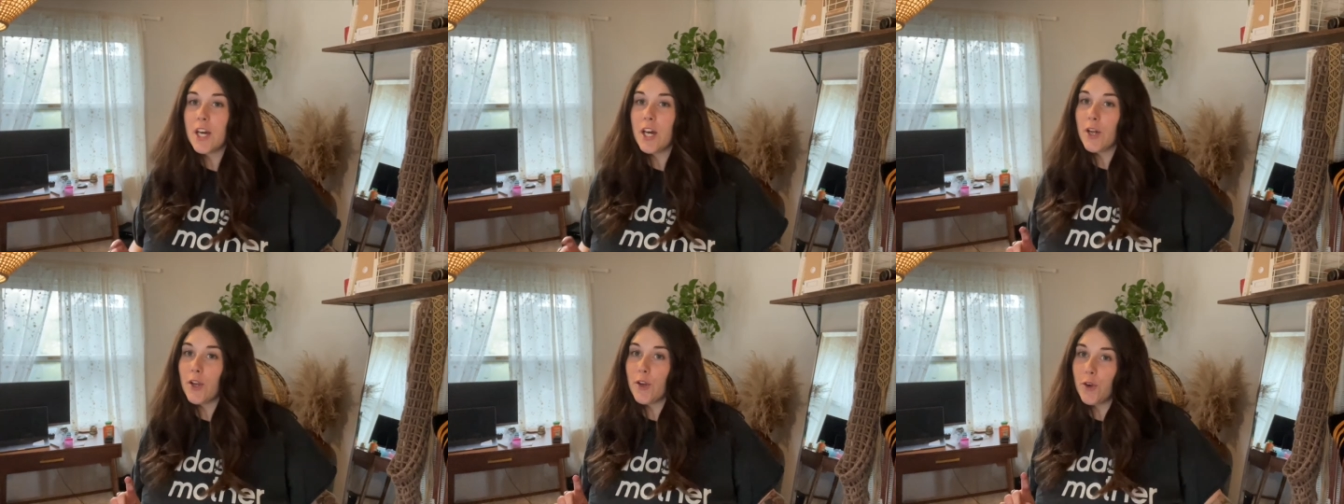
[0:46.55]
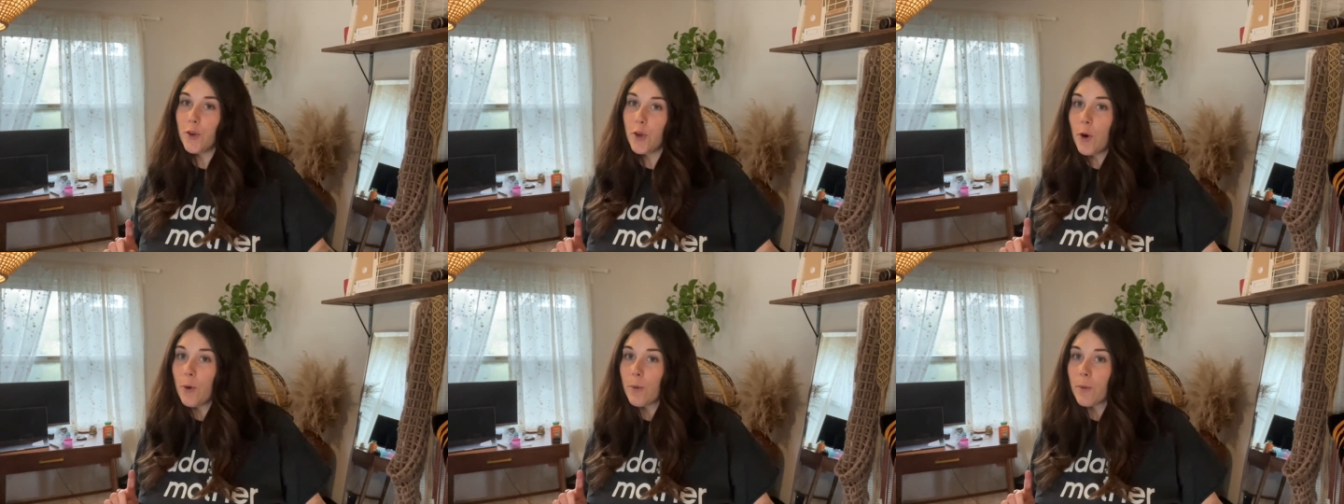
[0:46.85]

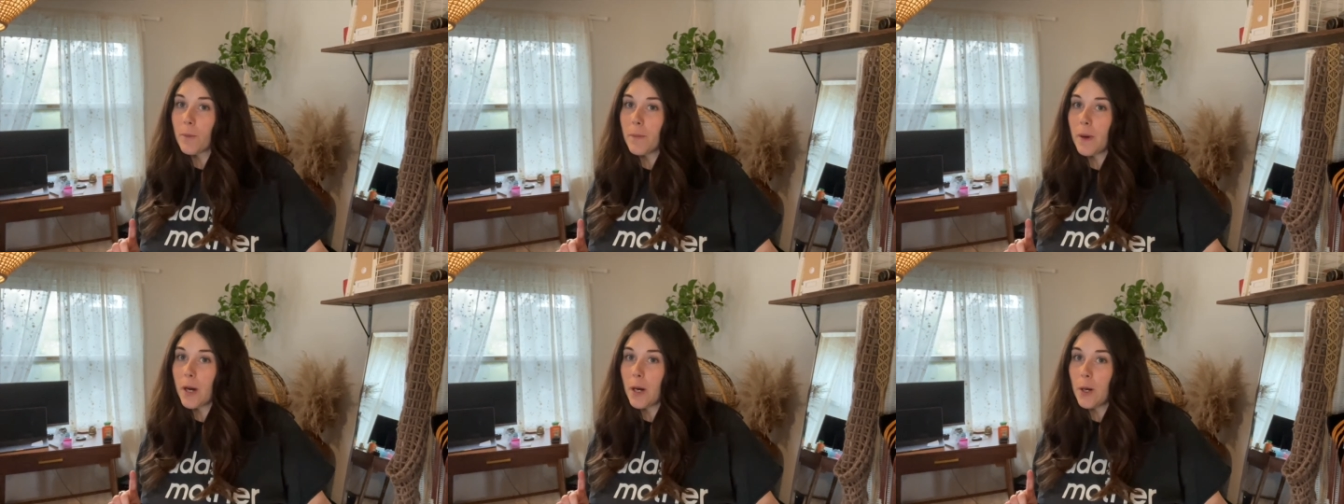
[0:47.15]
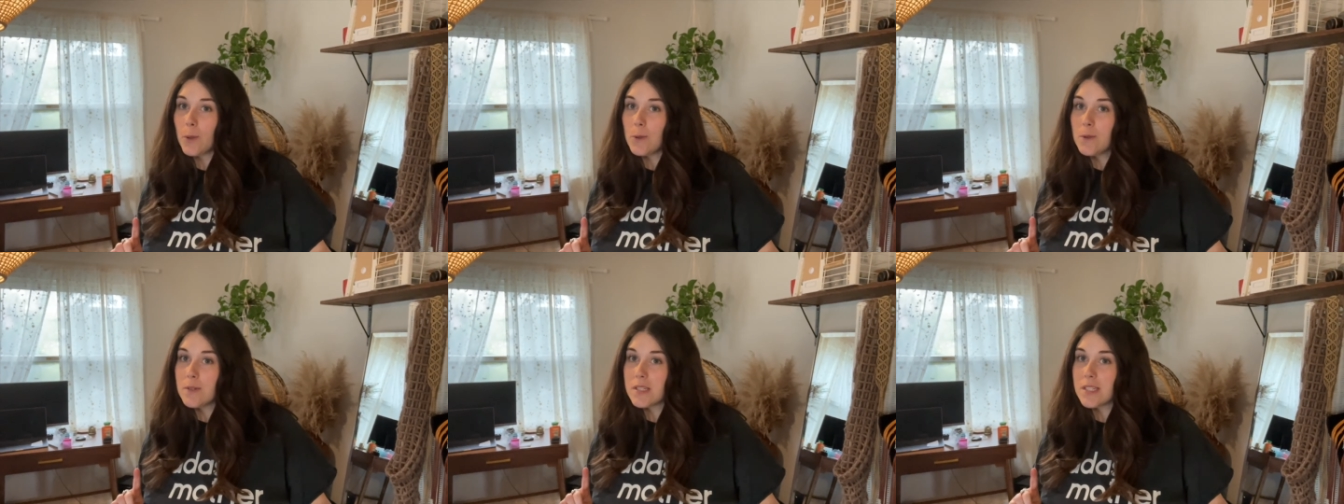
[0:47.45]
No
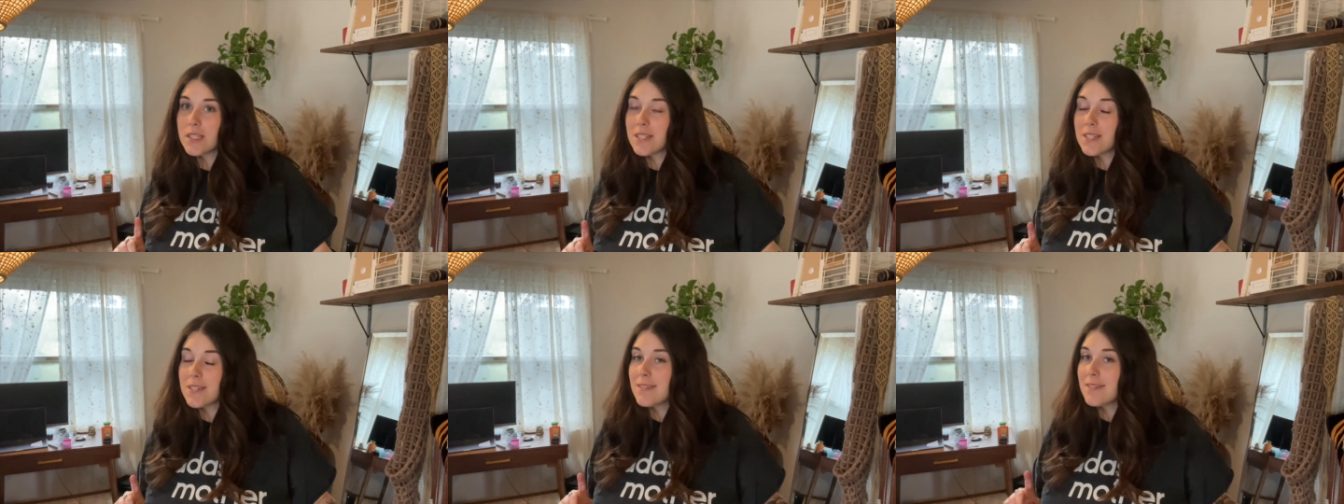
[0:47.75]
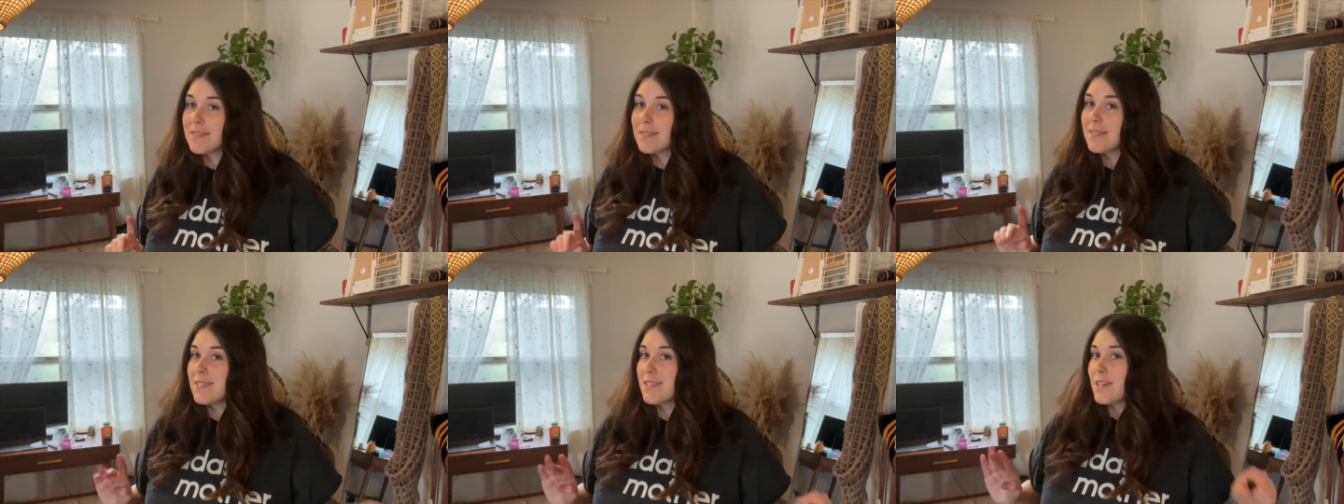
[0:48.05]
remote,
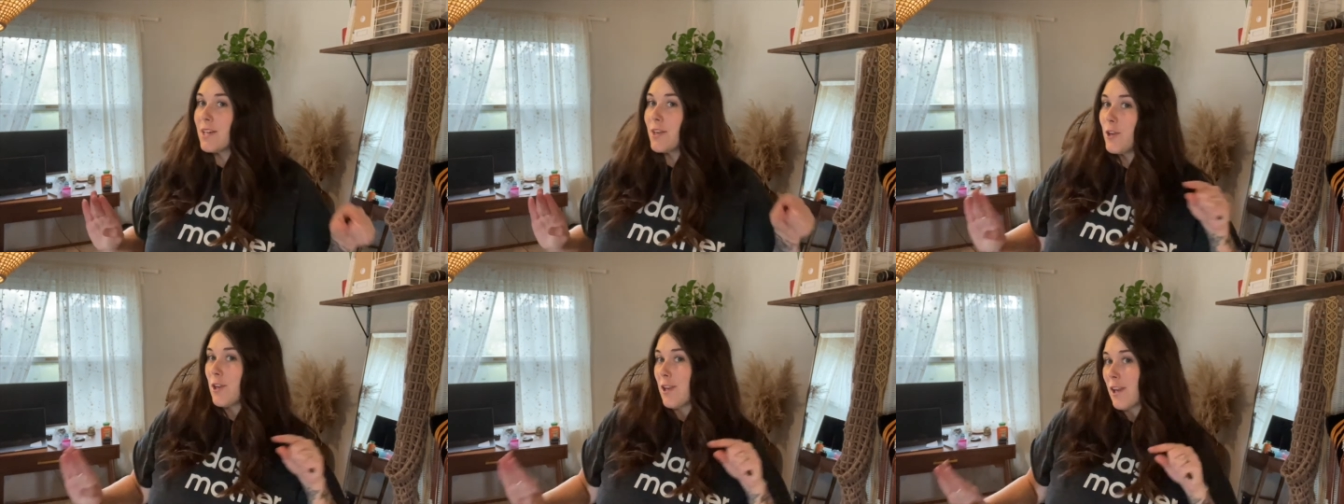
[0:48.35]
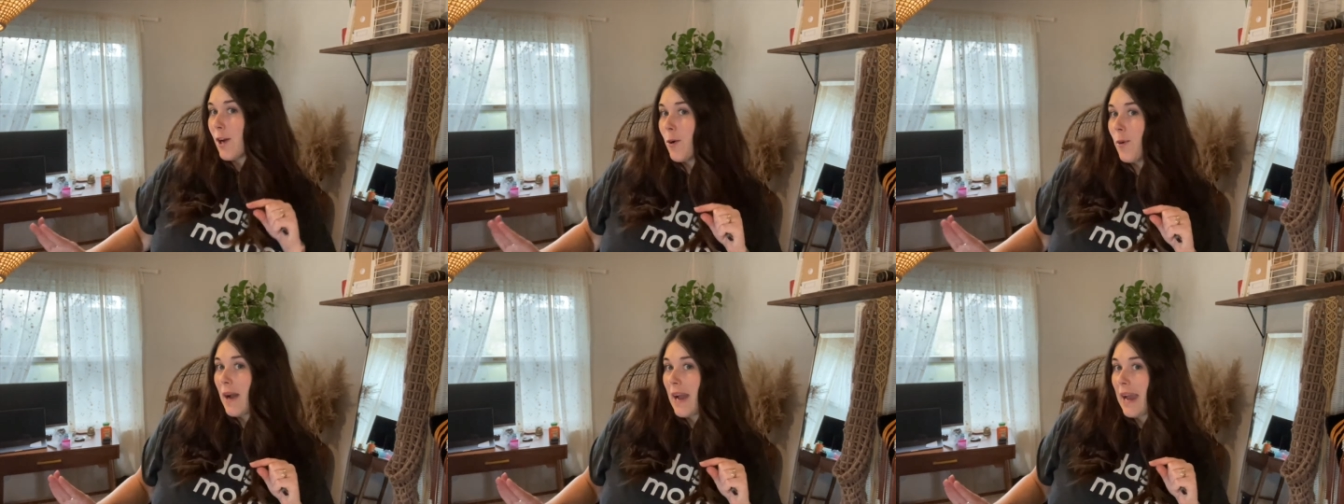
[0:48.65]

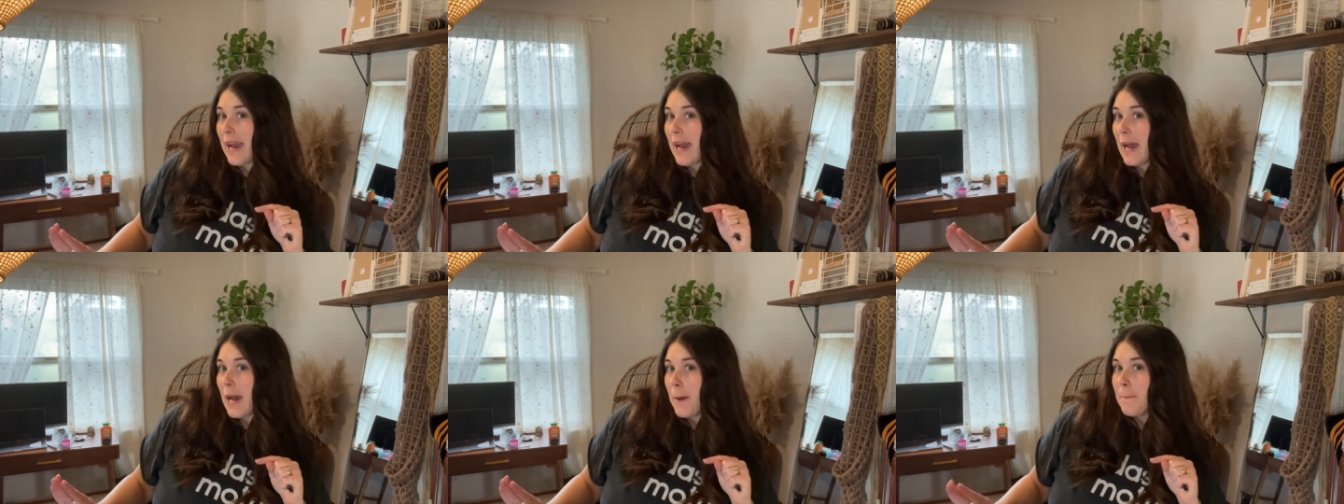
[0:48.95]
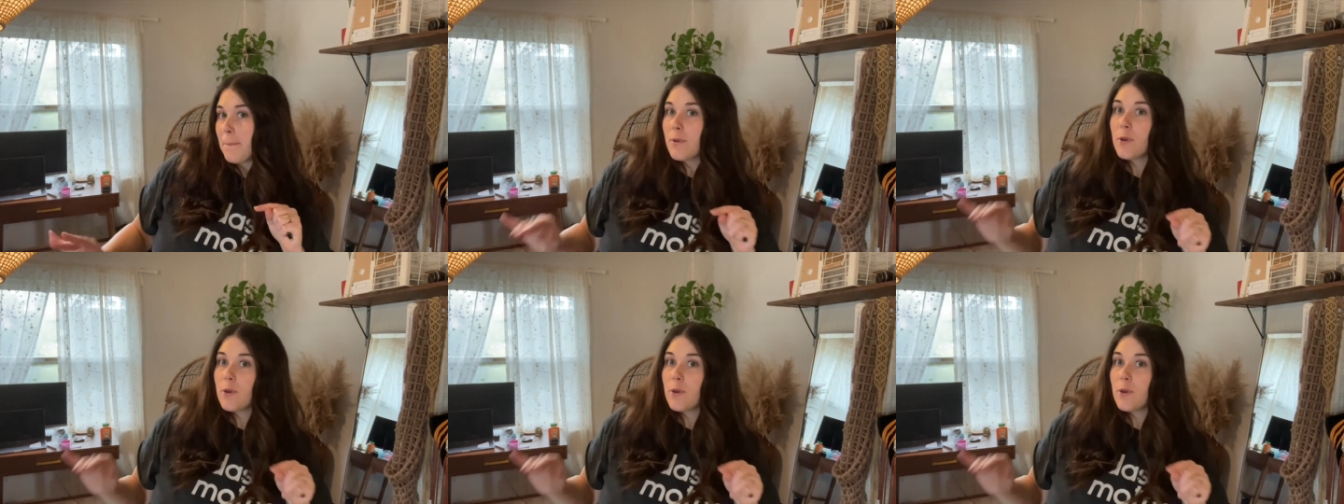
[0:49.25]
no app,